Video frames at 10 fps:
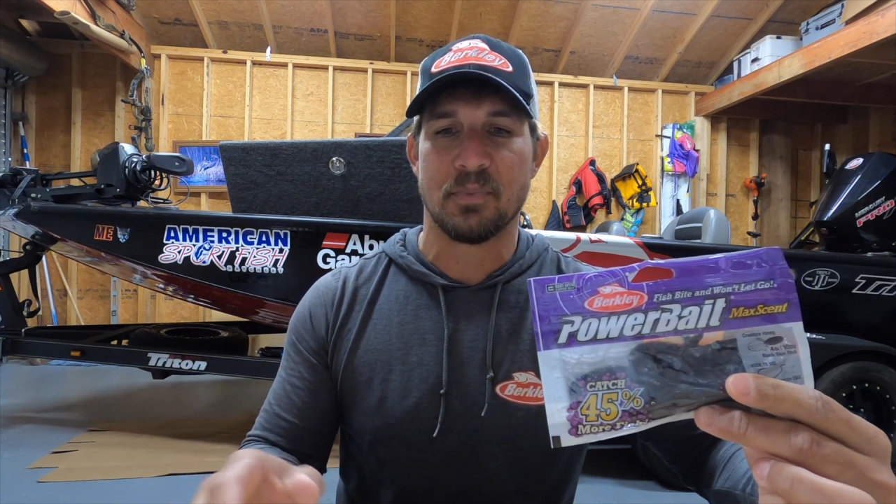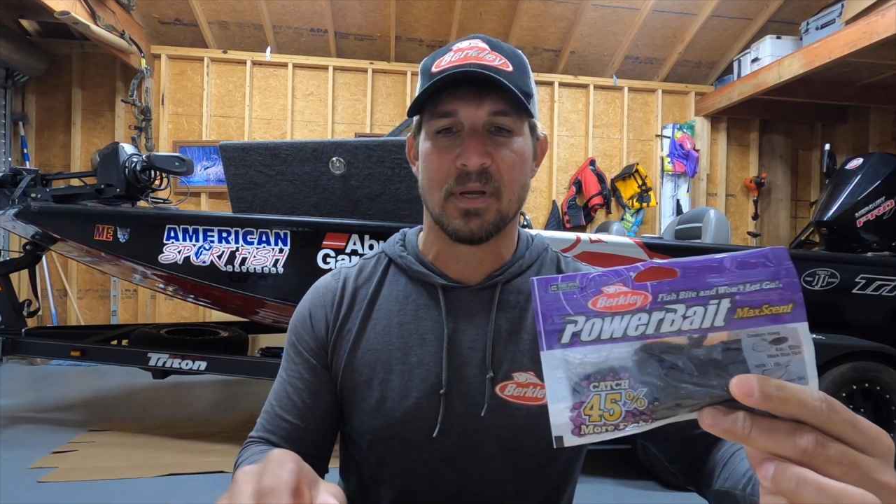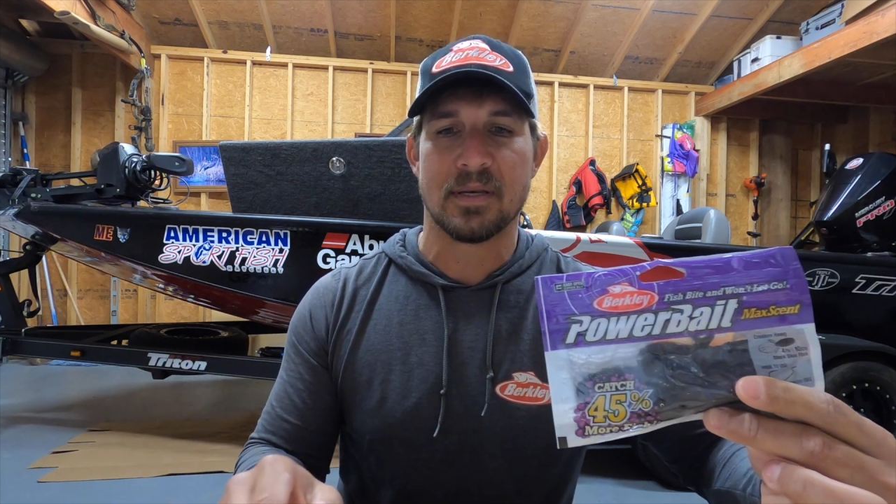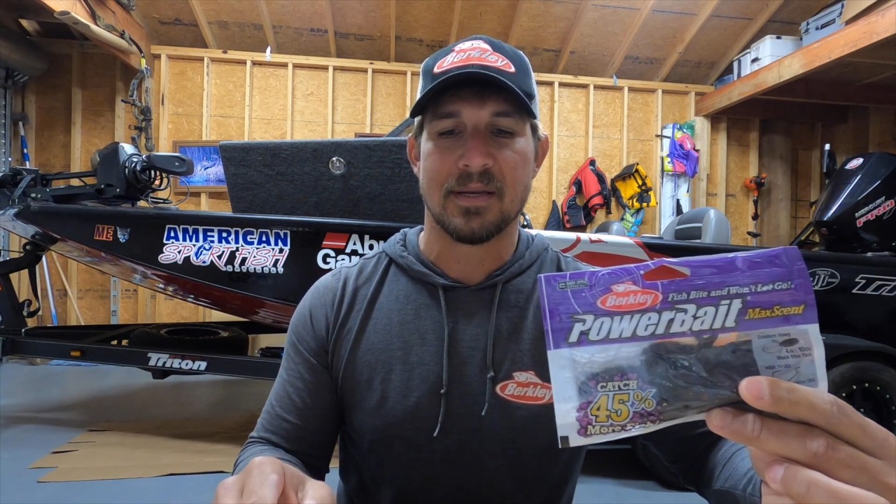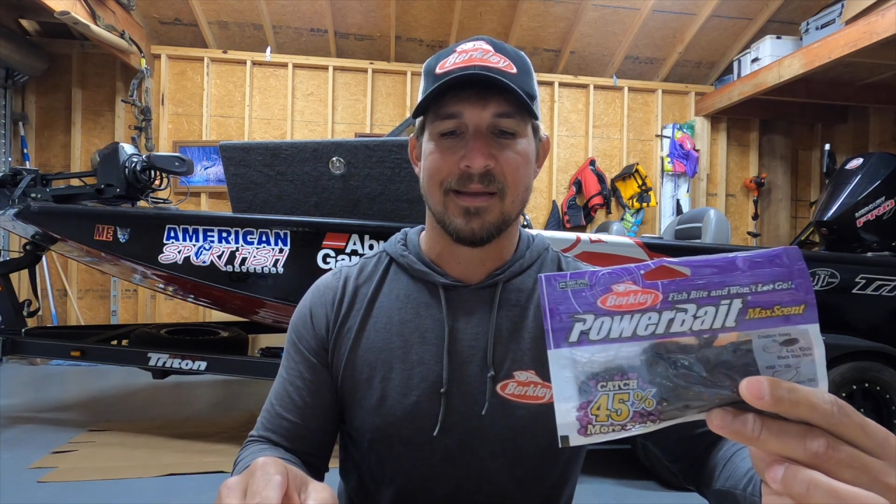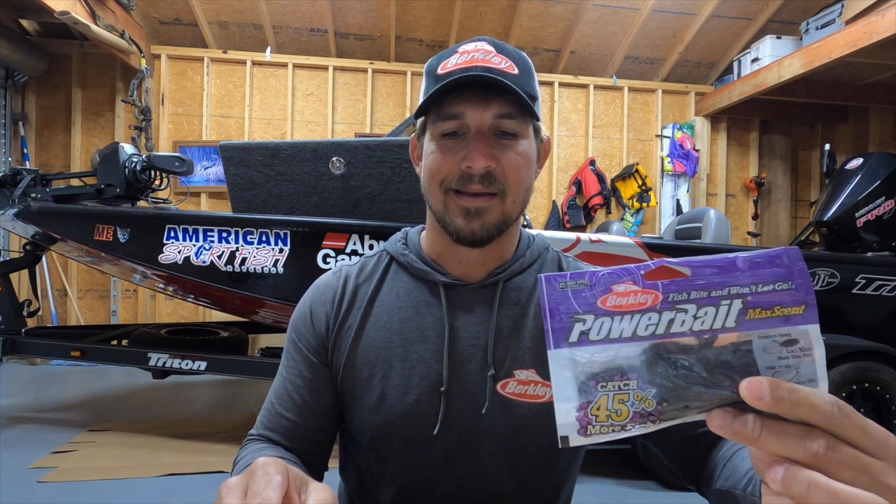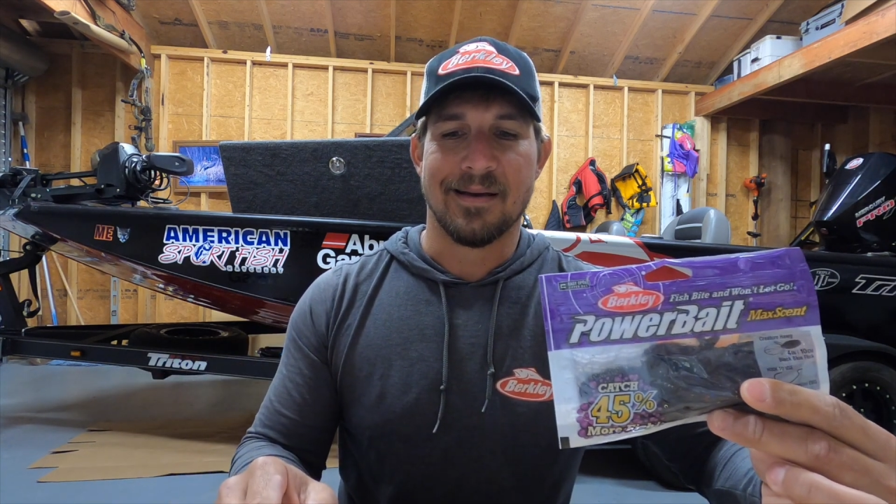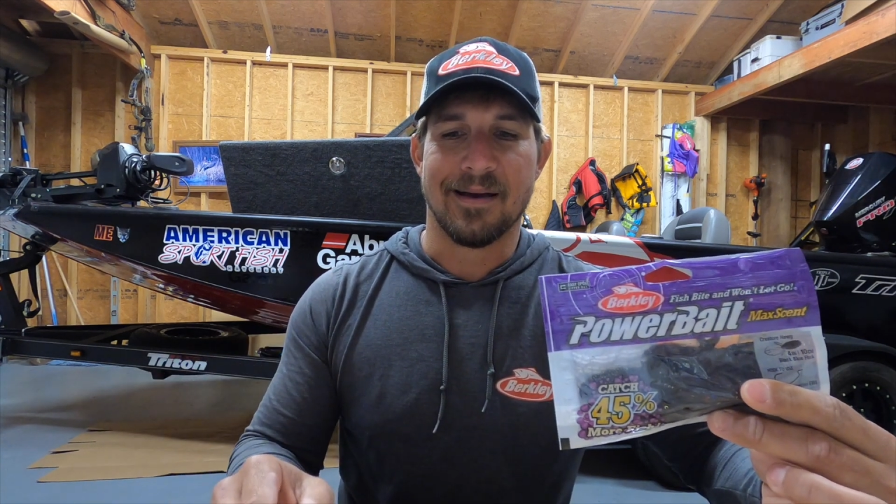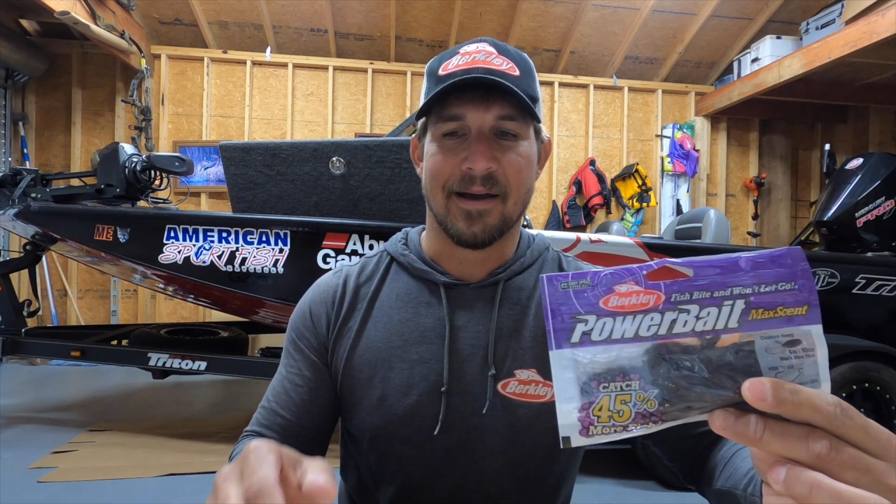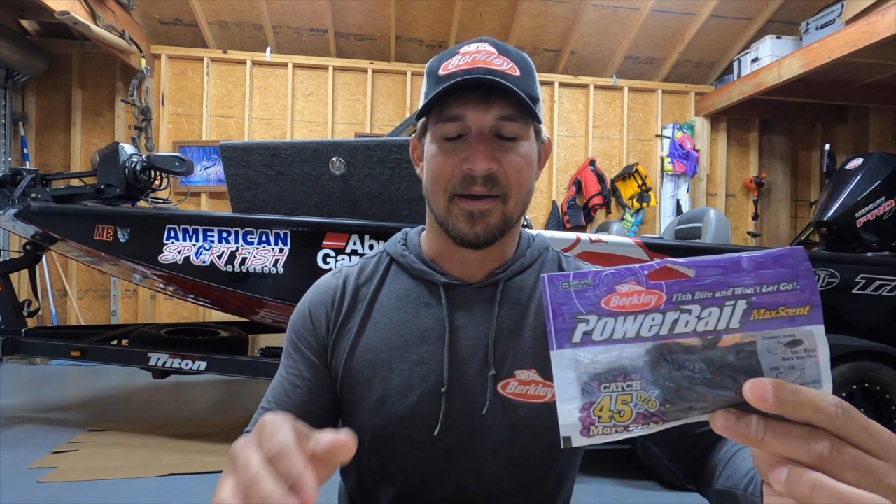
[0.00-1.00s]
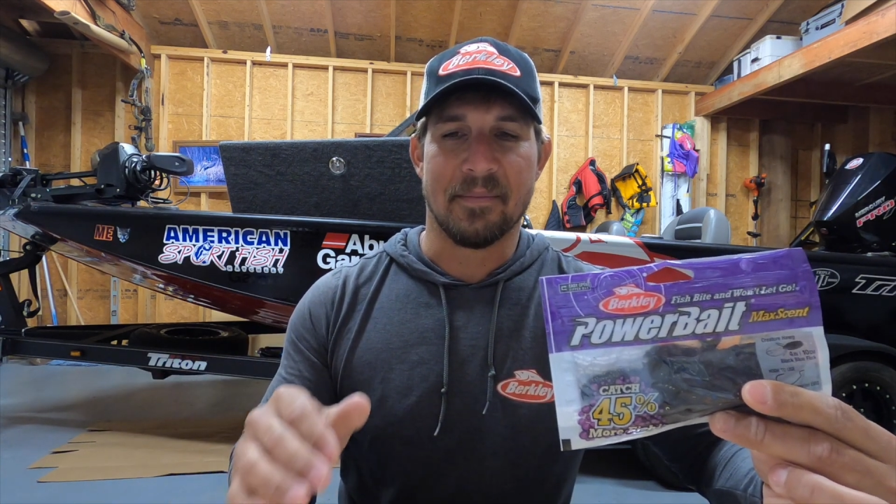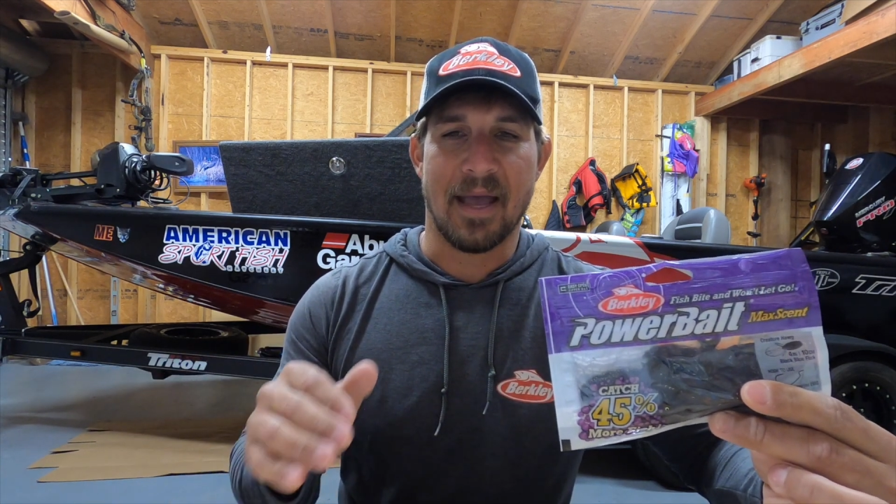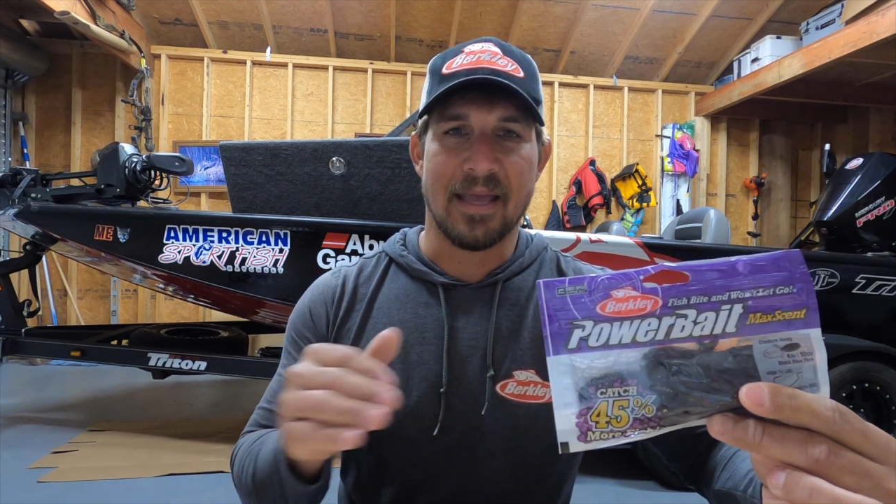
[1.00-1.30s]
But I